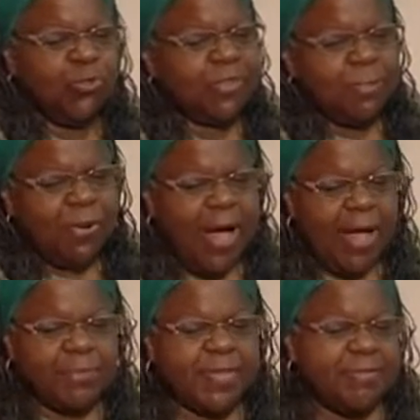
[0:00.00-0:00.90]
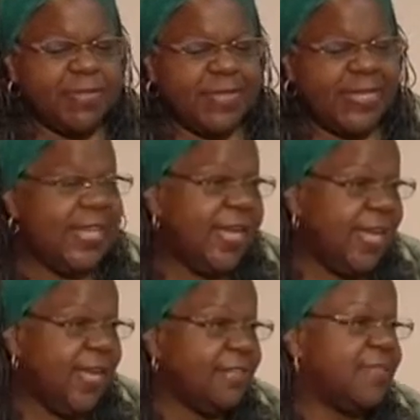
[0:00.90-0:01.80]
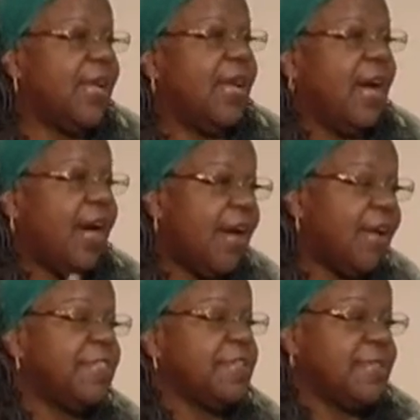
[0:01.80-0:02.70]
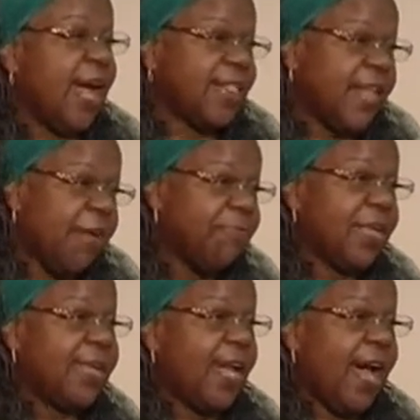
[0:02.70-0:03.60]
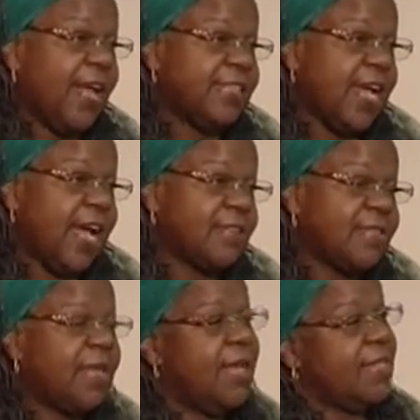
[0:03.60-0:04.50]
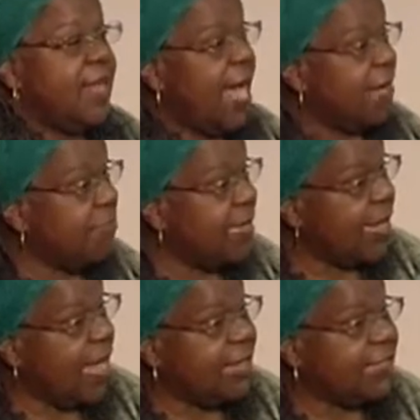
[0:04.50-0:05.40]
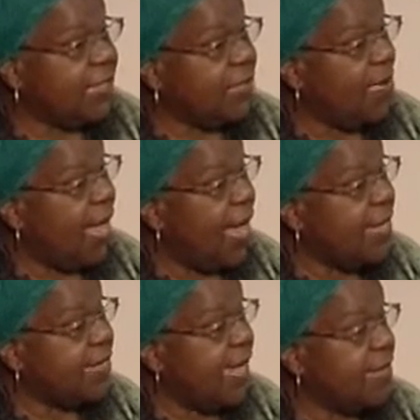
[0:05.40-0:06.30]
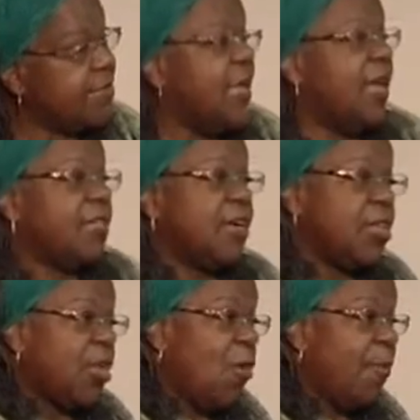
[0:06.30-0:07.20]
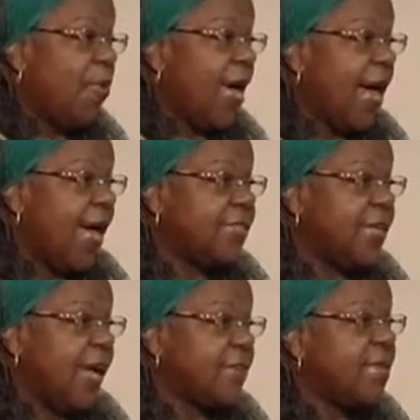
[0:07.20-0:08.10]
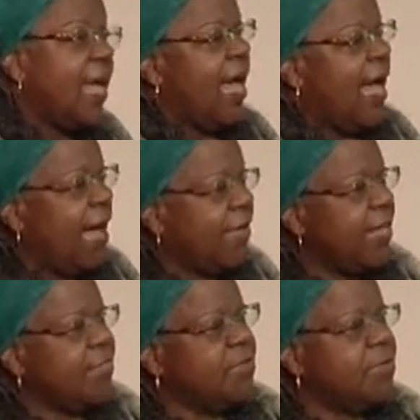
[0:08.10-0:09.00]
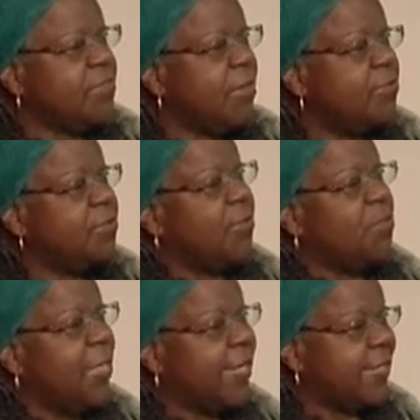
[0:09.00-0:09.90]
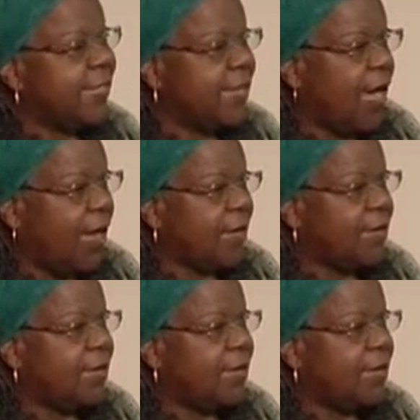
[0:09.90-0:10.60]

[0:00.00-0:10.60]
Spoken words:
the problems, the needs of the South African context, the African continental context, the global context, how can the research that we conduct